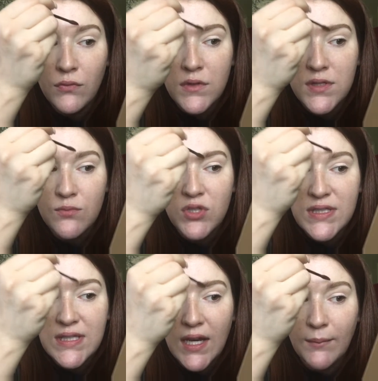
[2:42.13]
So I'm just
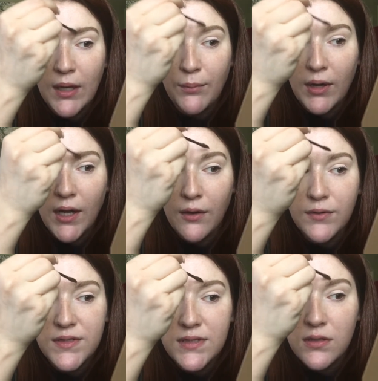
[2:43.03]
setting my
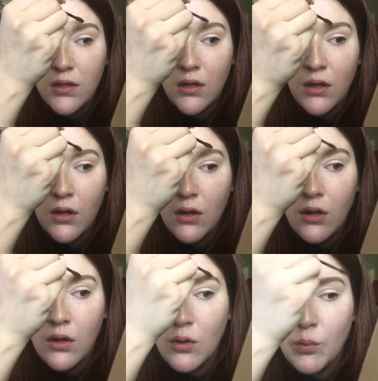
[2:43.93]
brows
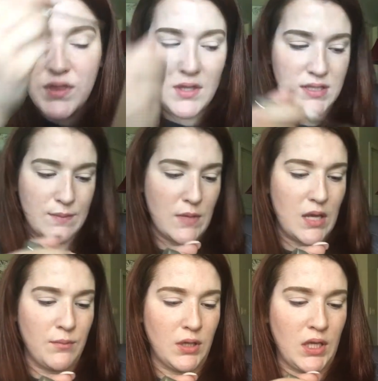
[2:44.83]
with this
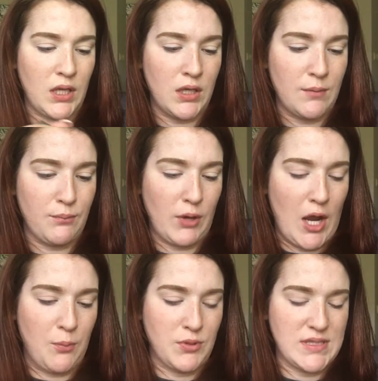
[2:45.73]
Maybelline
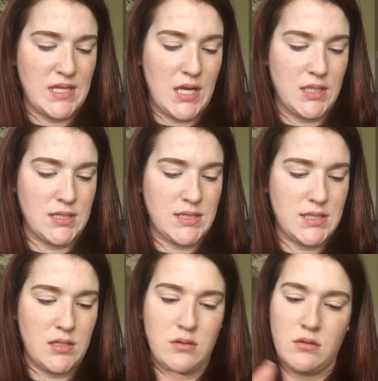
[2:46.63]
Brow Precise
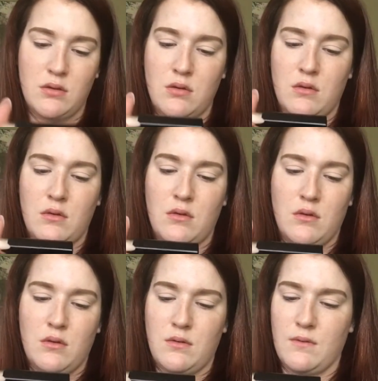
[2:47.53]

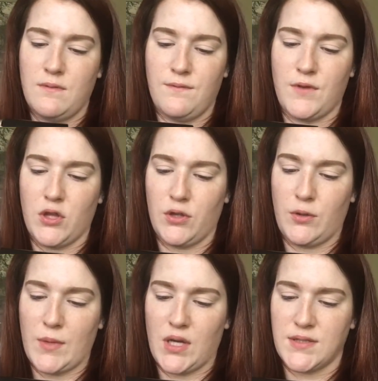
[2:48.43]

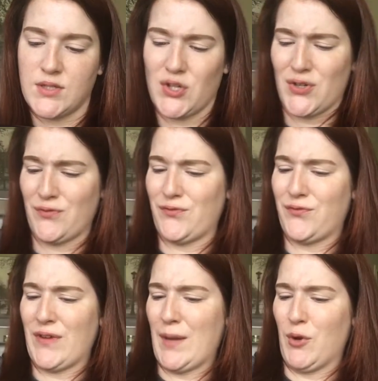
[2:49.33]
Volumizer
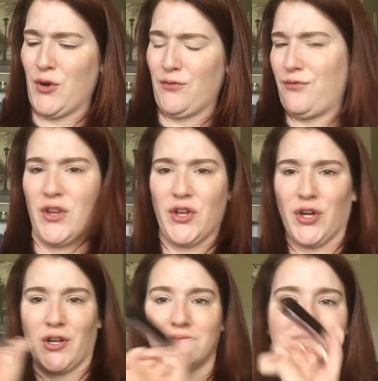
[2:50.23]
Fiber
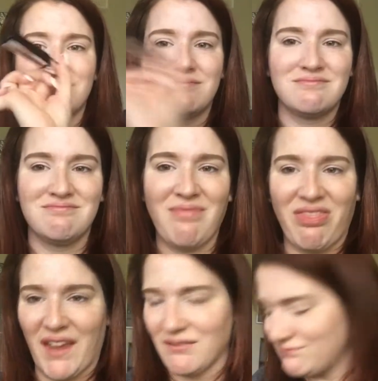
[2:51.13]
Filler thing.